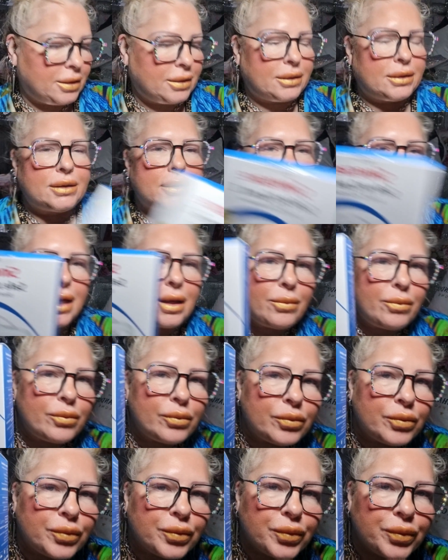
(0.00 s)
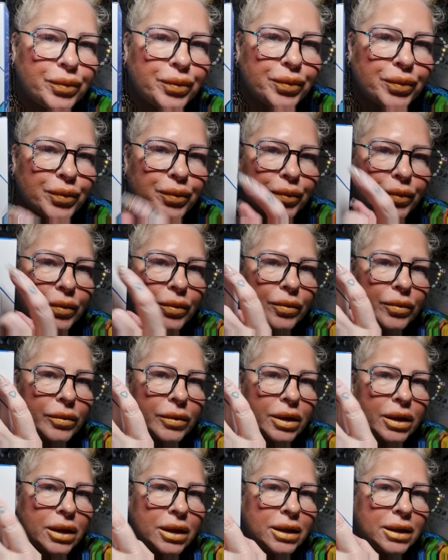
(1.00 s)
this is them,
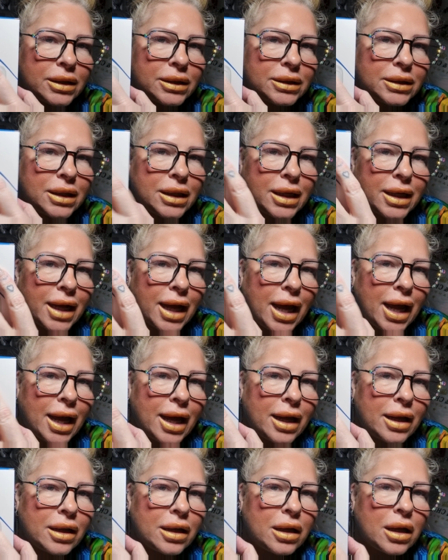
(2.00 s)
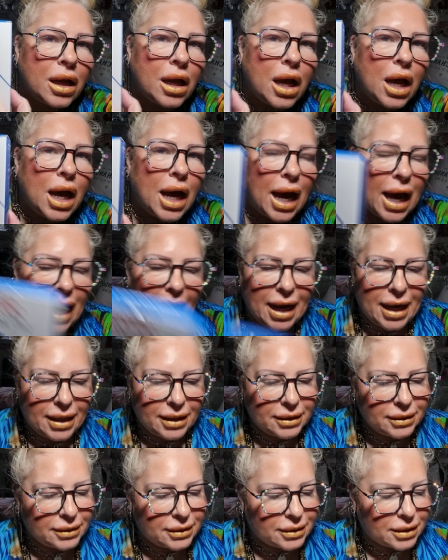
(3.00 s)
Sinocare,
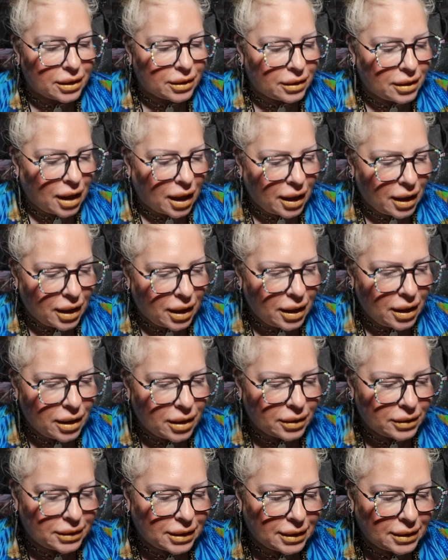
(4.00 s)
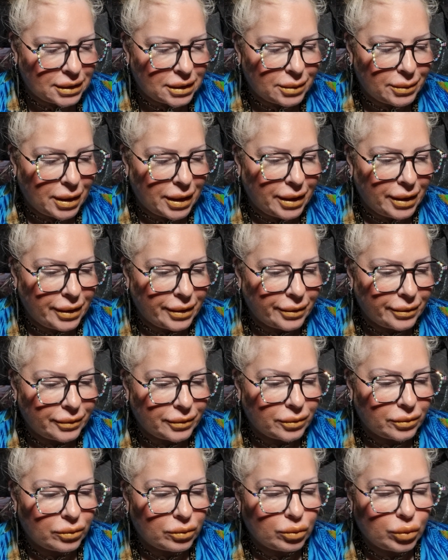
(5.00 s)
and they said to me,
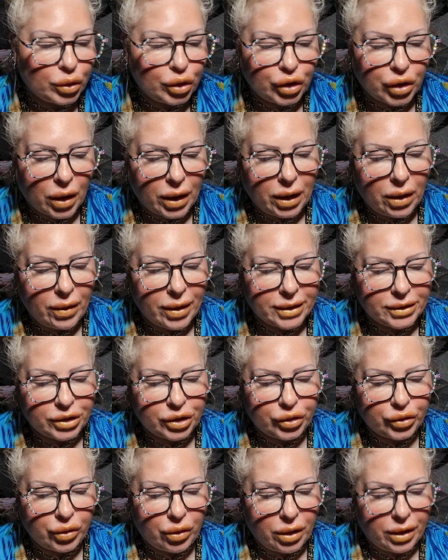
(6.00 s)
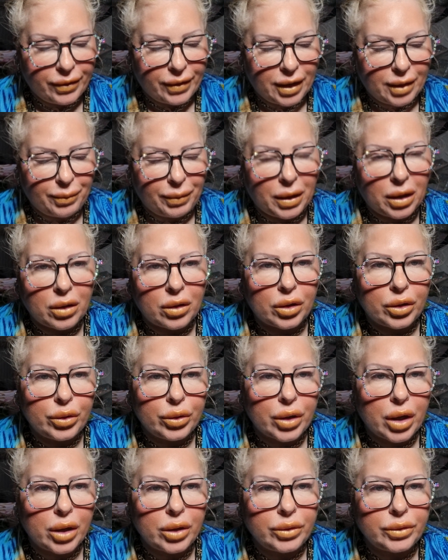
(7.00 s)
would I like to try their blood
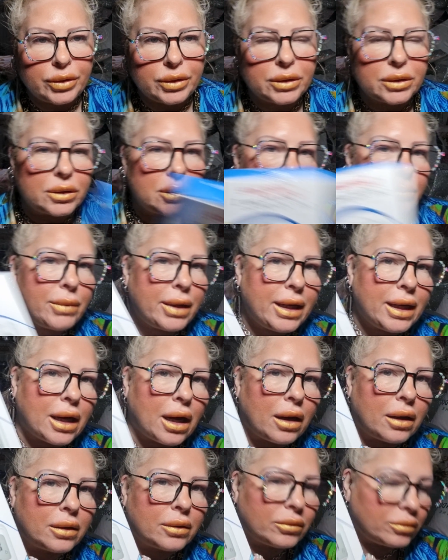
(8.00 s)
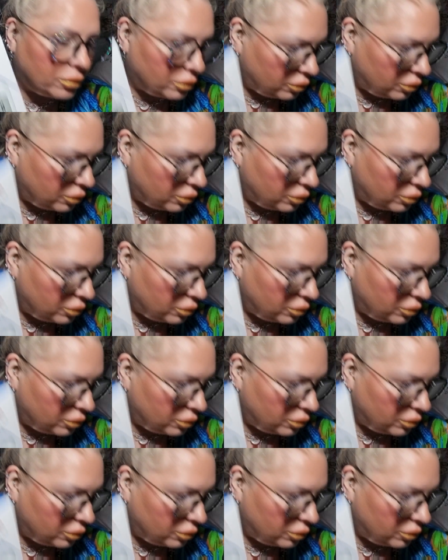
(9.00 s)
glucose meter